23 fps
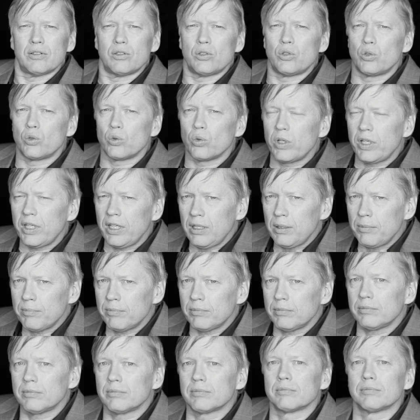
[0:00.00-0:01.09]

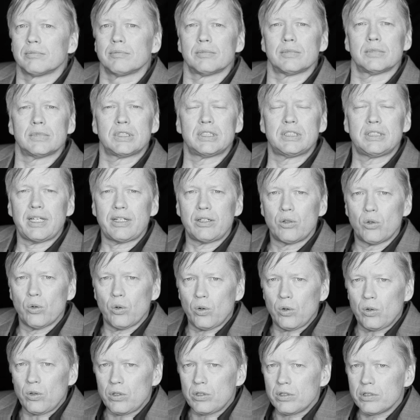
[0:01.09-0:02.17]
Dream, set
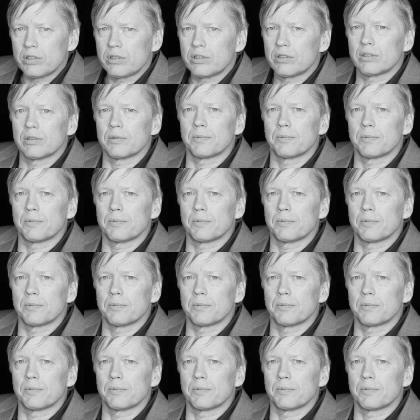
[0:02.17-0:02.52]
goals,